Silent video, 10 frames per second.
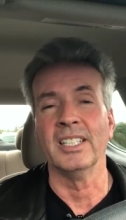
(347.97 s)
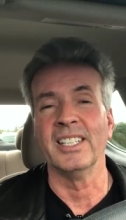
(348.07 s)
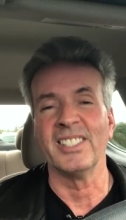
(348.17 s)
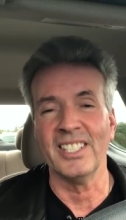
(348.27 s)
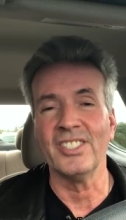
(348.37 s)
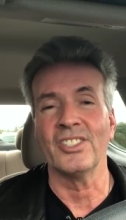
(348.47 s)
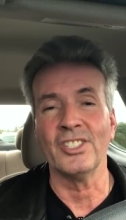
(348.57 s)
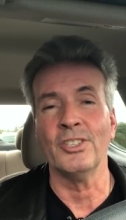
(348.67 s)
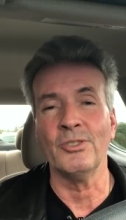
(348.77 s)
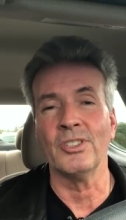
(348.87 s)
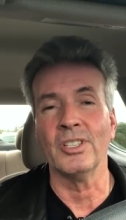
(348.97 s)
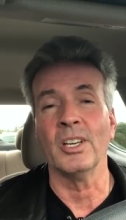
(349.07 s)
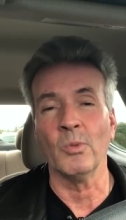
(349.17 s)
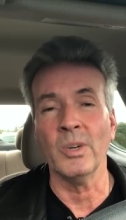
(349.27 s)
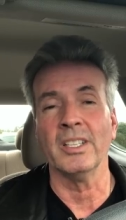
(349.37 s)
is an institution
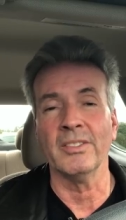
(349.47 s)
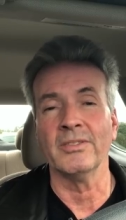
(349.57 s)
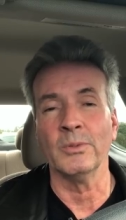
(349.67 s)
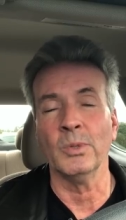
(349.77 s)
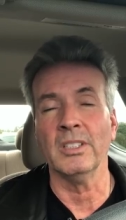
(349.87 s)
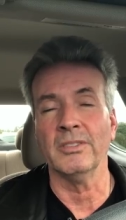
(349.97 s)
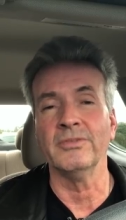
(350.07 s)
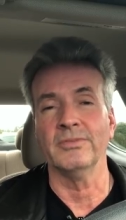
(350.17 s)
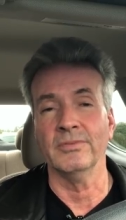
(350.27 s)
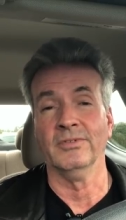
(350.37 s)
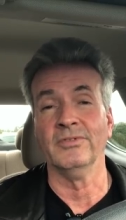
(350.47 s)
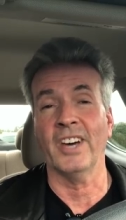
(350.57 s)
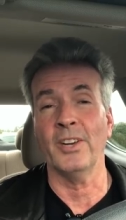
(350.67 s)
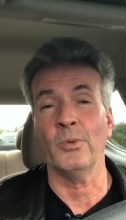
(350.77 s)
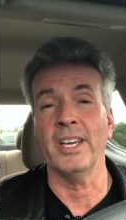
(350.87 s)
that will
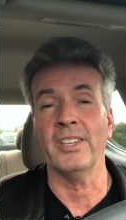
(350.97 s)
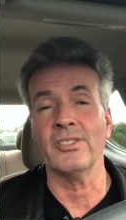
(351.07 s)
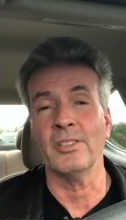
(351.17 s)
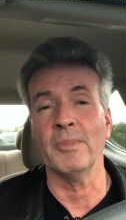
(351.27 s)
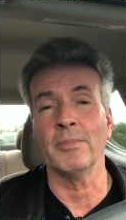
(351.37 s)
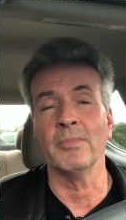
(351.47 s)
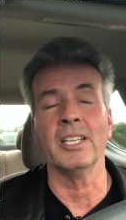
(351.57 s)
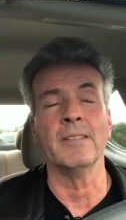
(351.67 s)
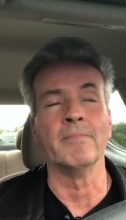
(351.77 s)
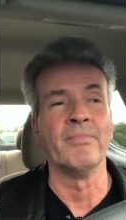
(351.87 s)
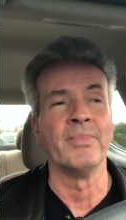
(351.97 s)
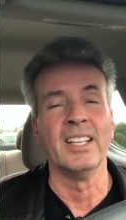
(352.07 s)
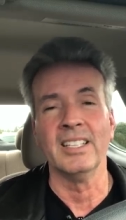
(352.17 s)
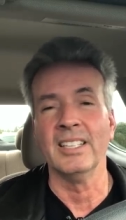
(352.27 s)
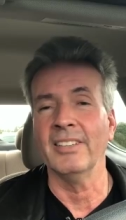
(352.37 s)
find ways to make money.
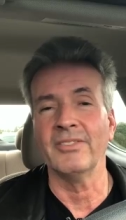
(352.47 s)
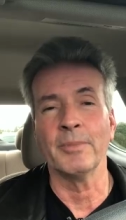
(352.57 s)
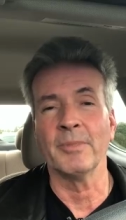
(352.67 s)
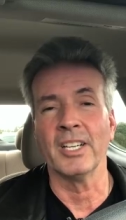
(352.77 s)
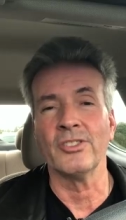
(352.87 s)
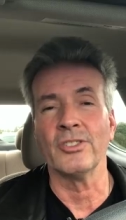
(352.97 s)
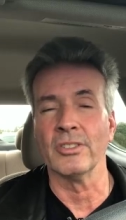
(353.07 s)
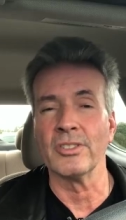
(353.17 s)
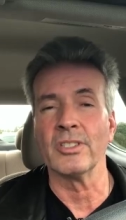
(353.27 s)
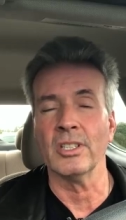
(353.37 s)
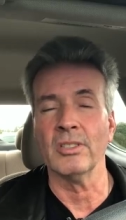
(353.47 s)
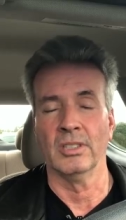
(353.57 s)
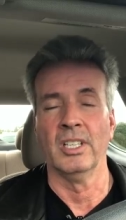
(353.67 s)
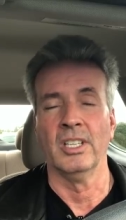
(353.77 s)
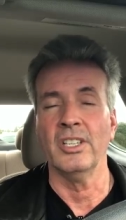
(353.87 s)
Lyft, I'm not sure. So
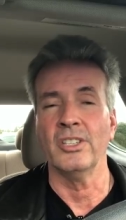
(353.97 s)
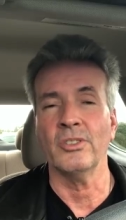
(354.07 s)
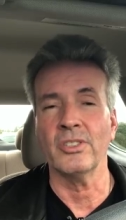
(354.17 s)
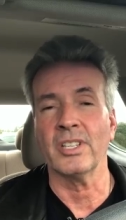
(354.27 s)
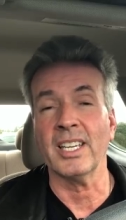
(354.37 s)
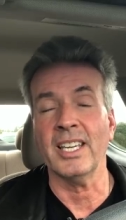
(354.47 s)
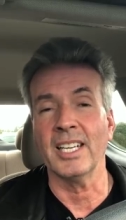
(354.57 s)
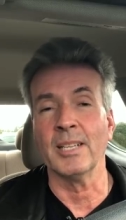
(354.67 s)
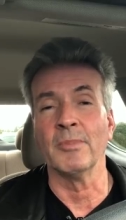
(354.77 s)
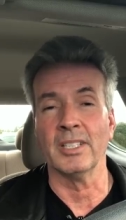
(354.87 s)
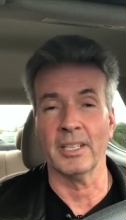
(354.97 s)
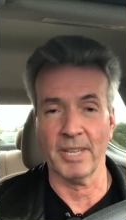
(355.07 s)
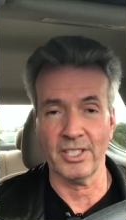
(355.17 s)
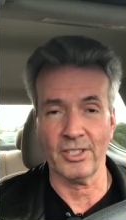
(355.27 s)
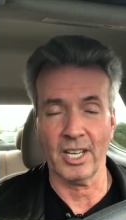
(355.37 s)
as soon as I can, I'm going to let
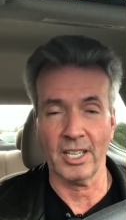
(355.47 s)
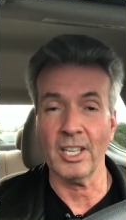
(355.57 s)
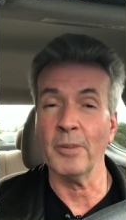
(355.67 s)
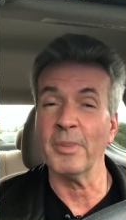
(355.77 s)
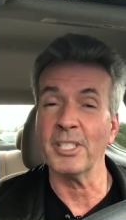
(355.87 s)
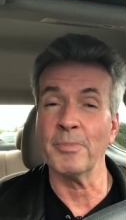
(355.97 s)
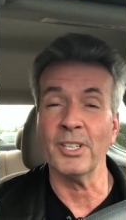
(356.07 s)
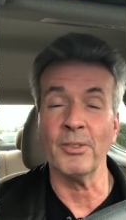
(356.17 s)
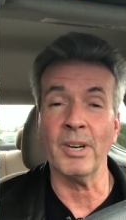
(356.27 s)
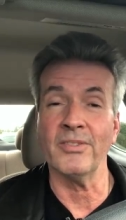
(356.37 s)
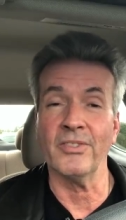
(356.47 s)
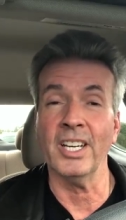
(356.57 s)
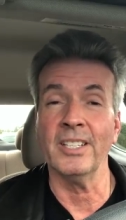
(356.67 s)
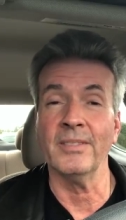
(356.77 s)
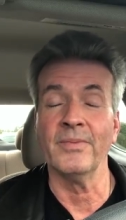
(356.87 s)
my stock go. But it's been great
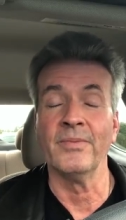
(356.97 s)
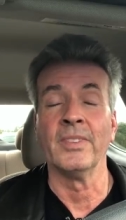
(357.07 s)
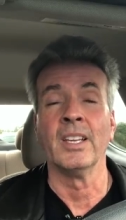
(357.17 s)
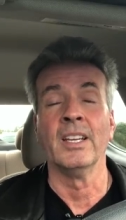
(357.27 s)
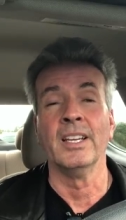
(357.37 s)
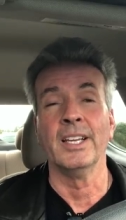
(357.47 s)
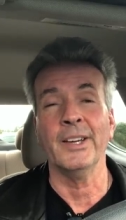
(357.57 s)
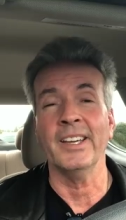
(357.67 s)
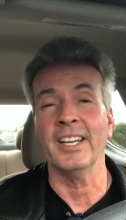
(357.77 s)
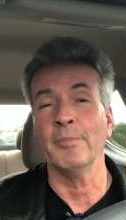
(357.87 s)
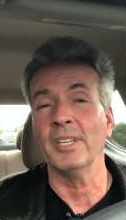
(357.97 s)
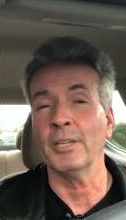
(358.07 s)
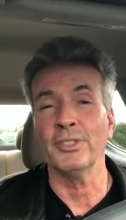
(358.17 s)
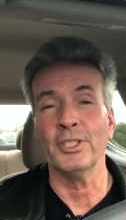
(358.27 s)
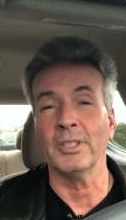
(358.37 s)
fun. And I've been
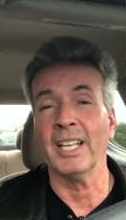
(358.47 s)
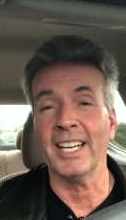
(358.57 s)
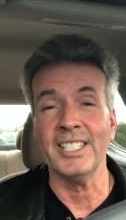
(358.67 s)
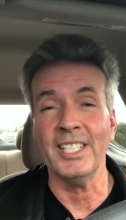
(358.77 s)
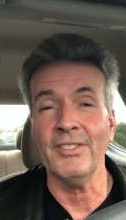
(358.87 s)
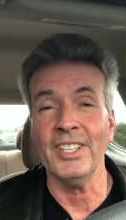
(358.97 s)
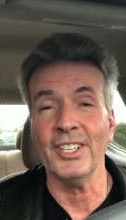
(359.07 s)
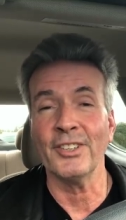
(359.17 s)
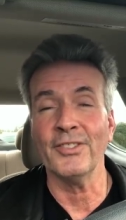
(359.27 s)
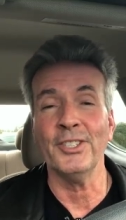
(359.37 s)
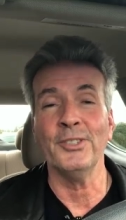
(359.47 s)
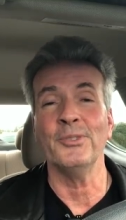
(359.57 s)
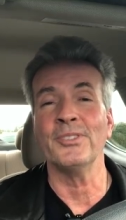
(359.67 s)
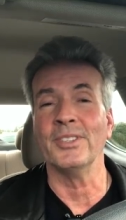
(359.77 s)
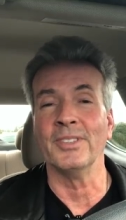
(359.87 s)
able to do a lot of TV
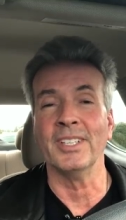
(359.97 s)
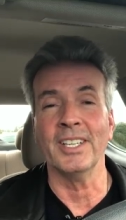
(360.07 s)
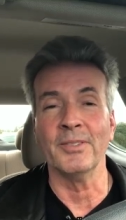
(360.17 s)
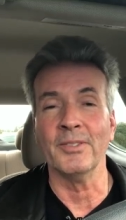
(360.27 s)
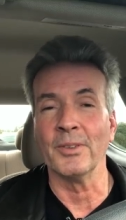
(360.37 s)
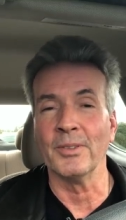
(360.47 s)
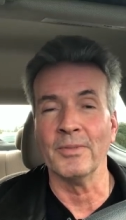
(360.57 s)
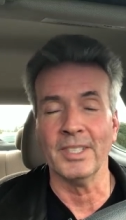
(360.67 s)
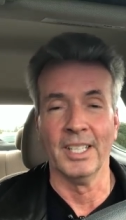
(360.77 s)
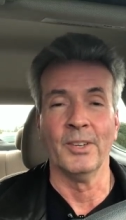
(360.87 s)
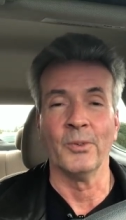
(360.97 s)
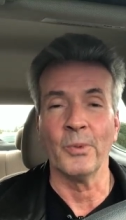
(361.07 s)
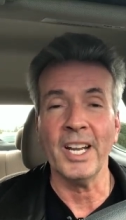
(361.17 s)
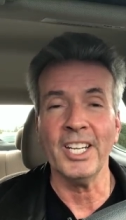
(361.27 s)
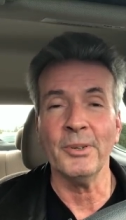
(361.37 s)
interviews and
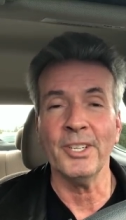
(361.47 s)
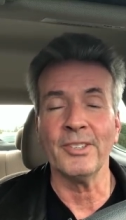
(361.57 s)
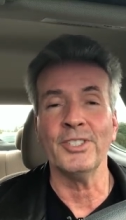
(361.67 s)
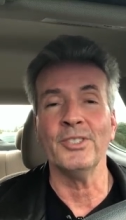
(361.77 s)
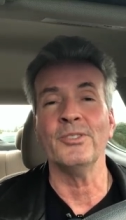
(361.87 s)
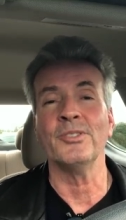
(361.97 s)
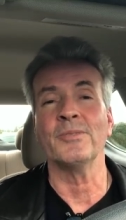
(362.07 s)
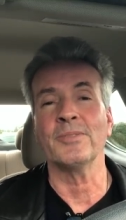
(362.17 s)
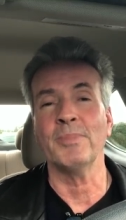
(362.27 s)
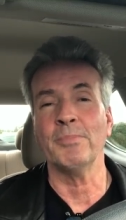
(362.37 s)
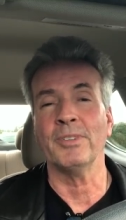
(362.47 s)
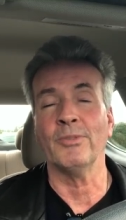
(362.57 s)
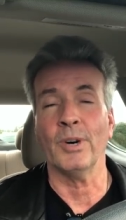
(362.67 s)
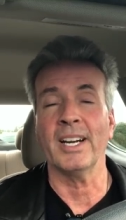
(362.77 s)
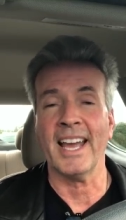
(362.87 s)
radio interviews. People
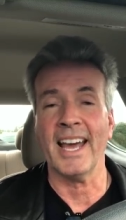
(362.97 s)
have wanted